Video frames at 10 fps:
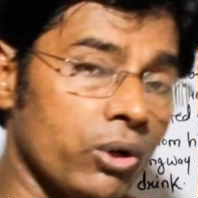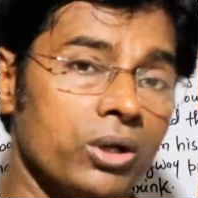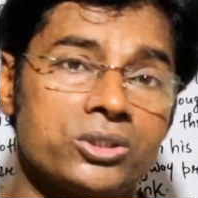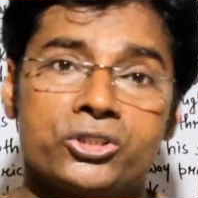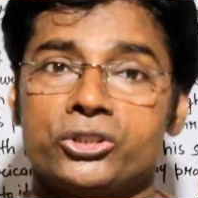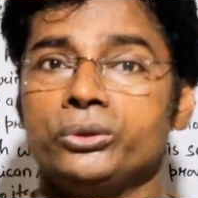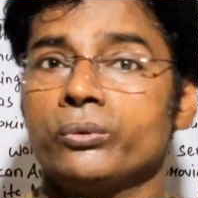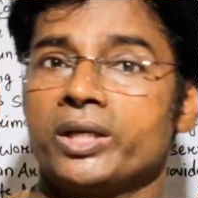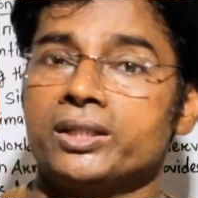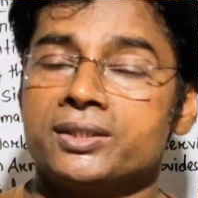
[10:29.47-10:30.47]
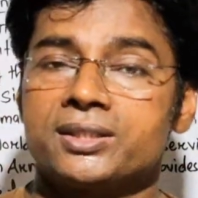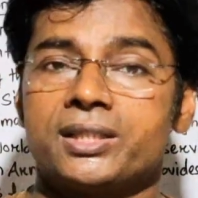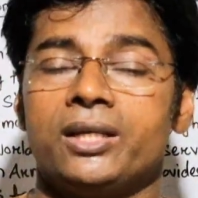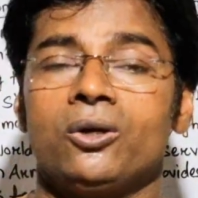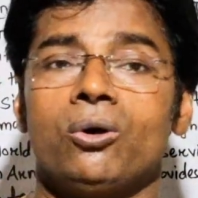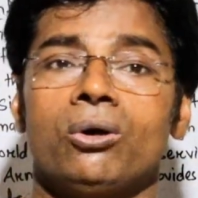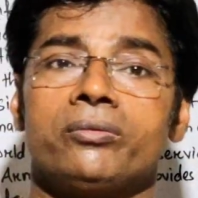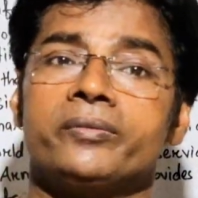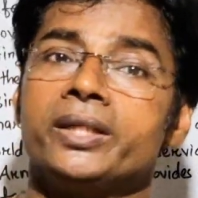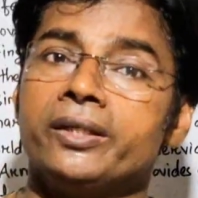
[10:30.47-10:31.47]
plot, you can say,
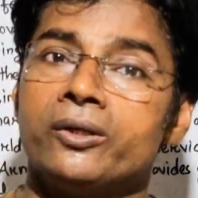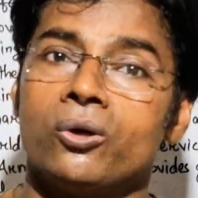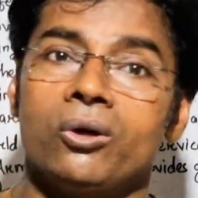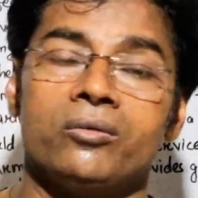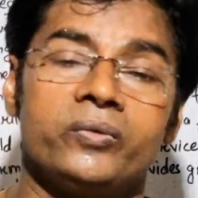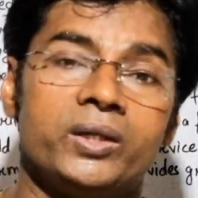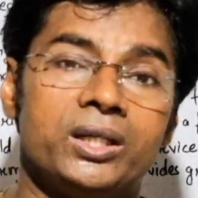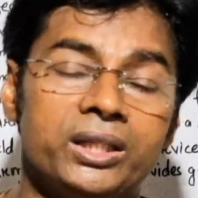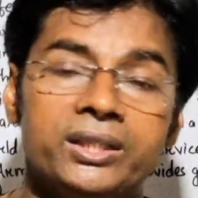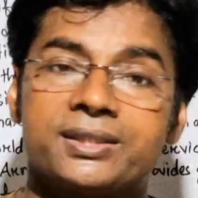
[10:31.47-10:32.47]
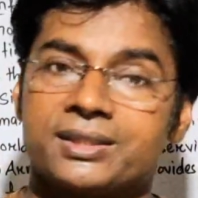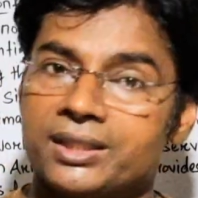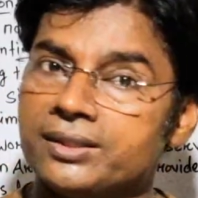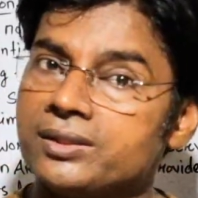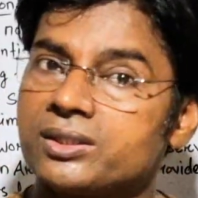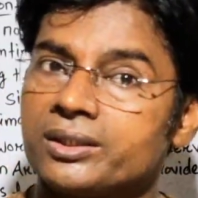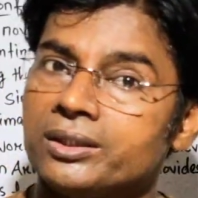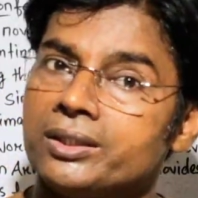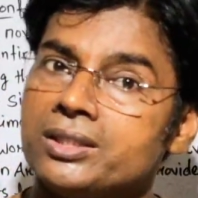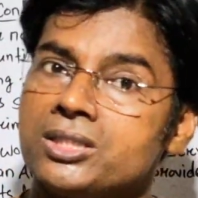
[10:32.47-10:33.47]
of the novel is
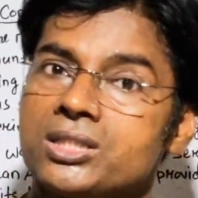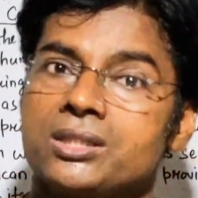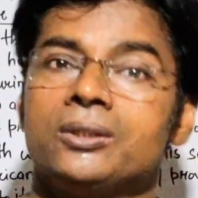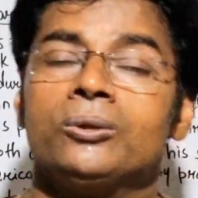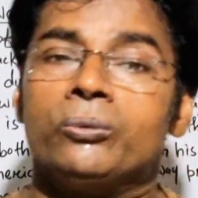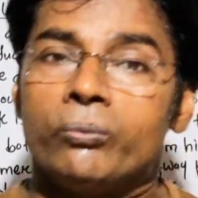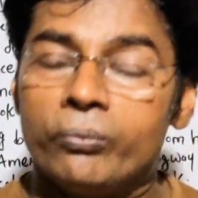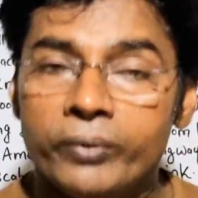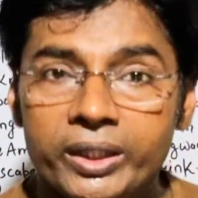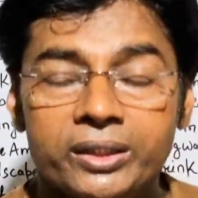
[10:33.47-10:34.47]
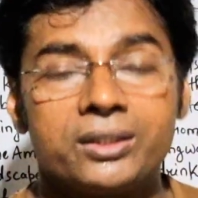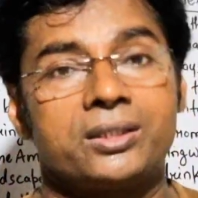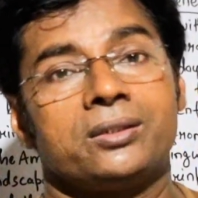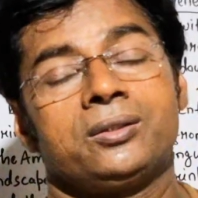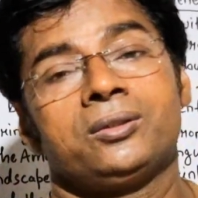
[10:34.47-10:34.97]
concerned with